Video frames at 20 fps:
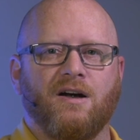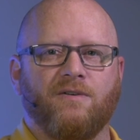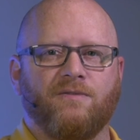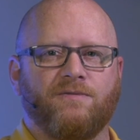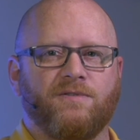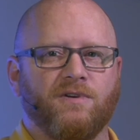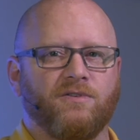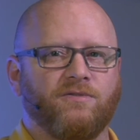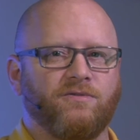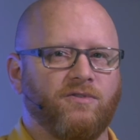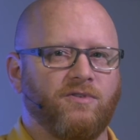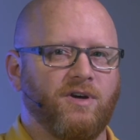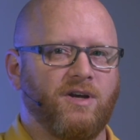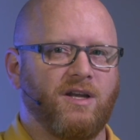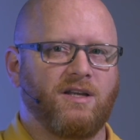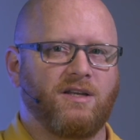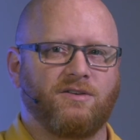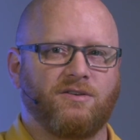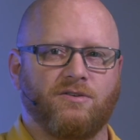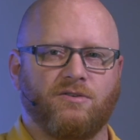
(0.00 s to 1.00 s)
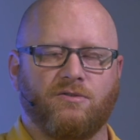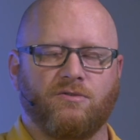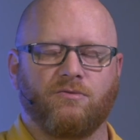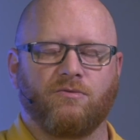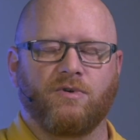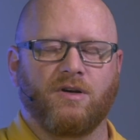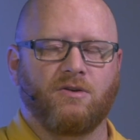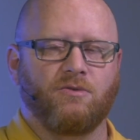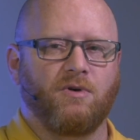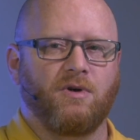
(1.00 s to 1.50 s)
feel free to
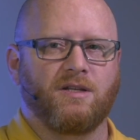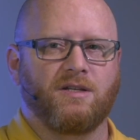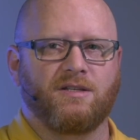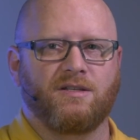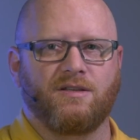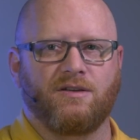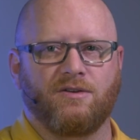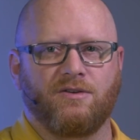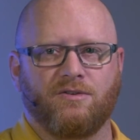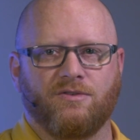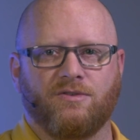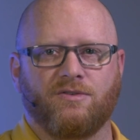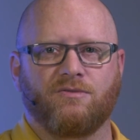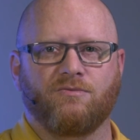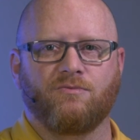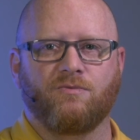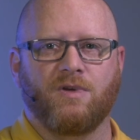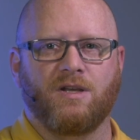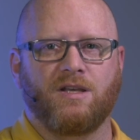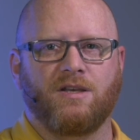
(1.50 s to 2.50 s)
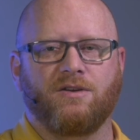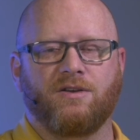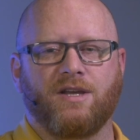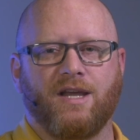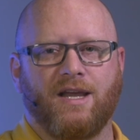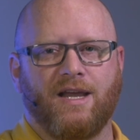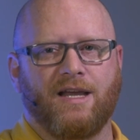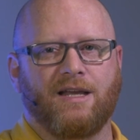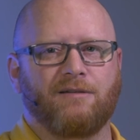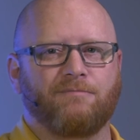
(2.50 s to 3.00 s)
request those when you
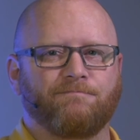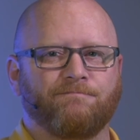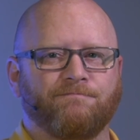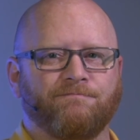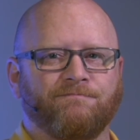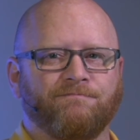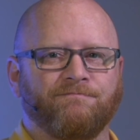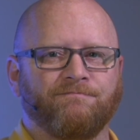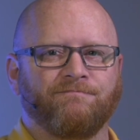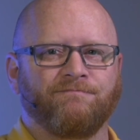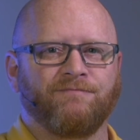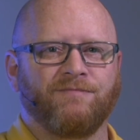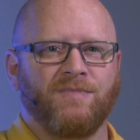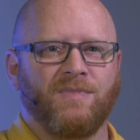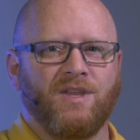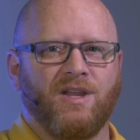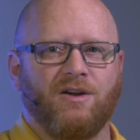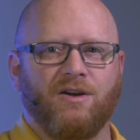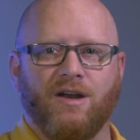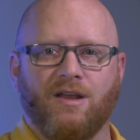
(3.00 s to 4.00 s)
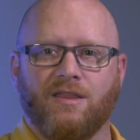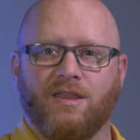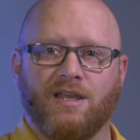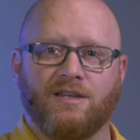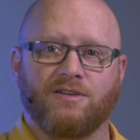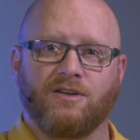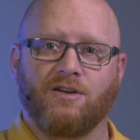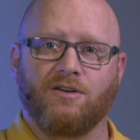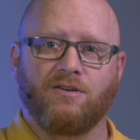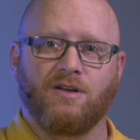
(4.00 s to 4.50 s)
can. All right,
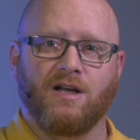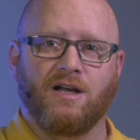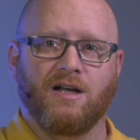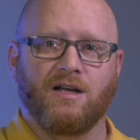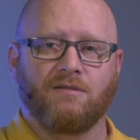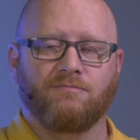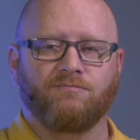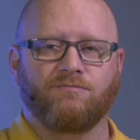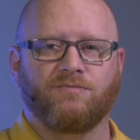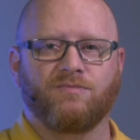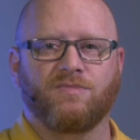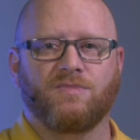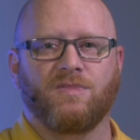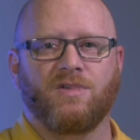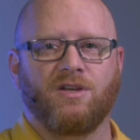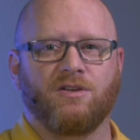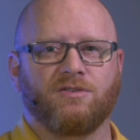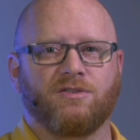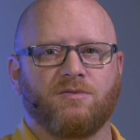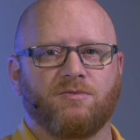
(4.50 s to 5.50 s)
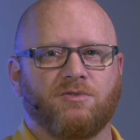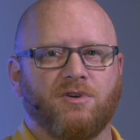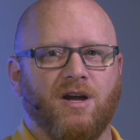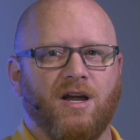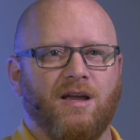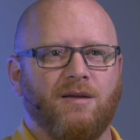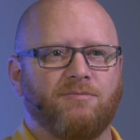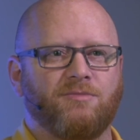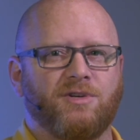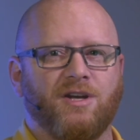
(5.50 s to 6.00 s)
that's all.
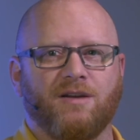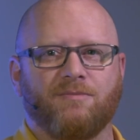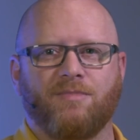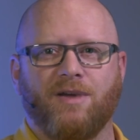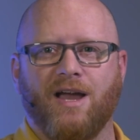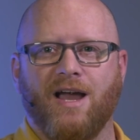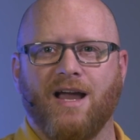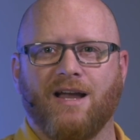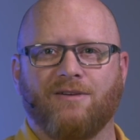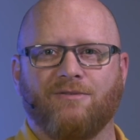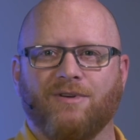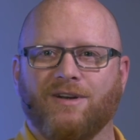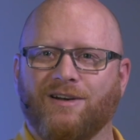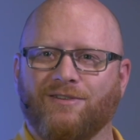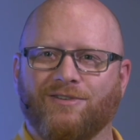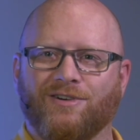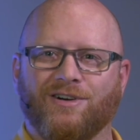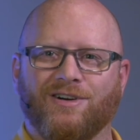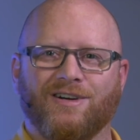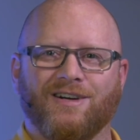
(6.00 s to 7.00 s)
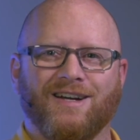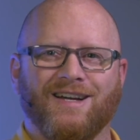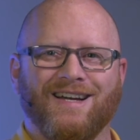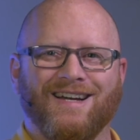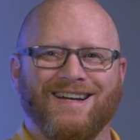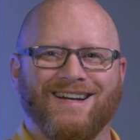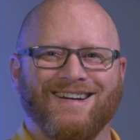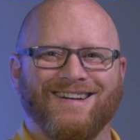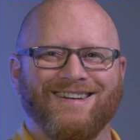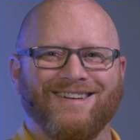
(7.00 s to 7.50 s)
Subscribe, check back, whatever.
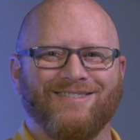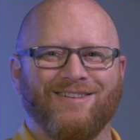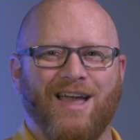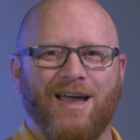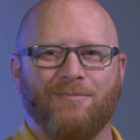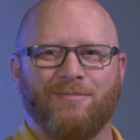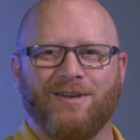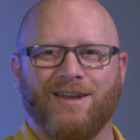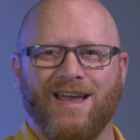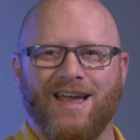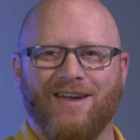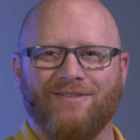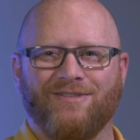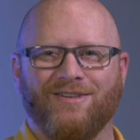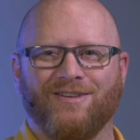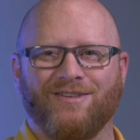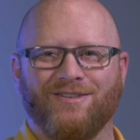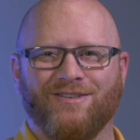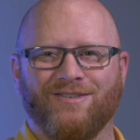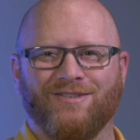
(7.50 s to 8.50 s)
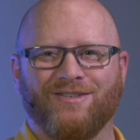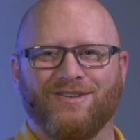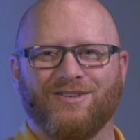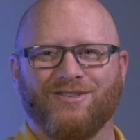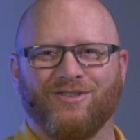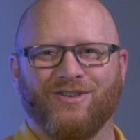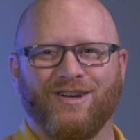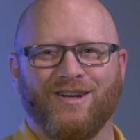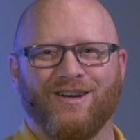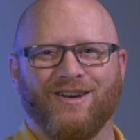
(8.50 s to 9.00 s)
Happy to have you
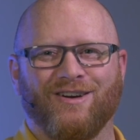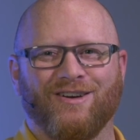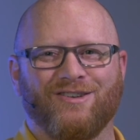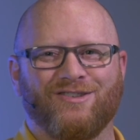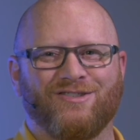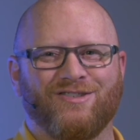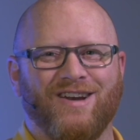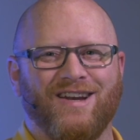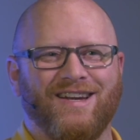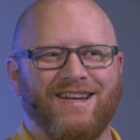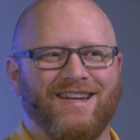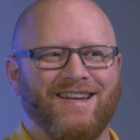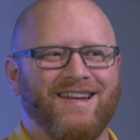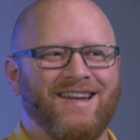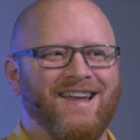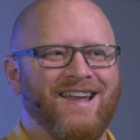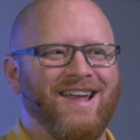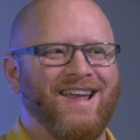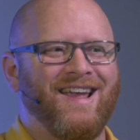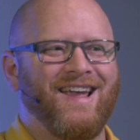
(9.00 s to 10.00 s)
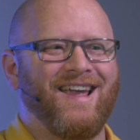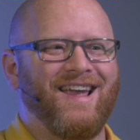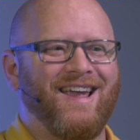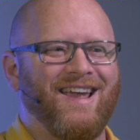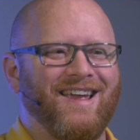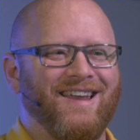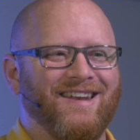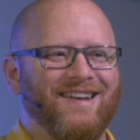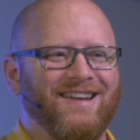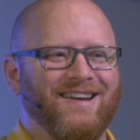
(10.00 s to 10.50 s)
join our training,
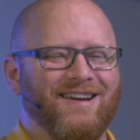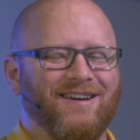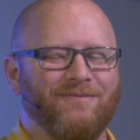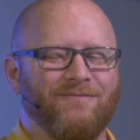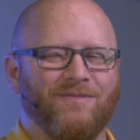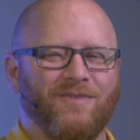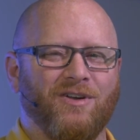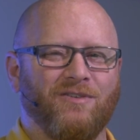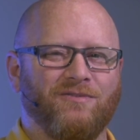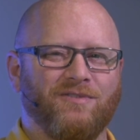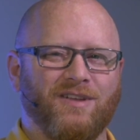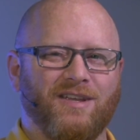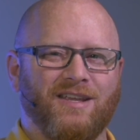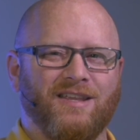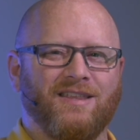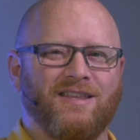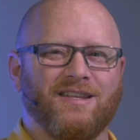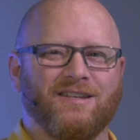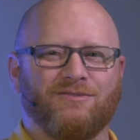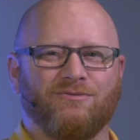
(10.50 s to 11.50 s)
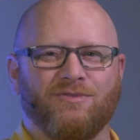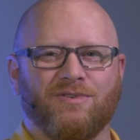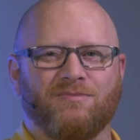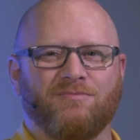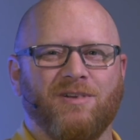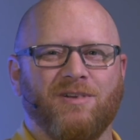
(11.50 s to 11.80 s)
and hopefully this was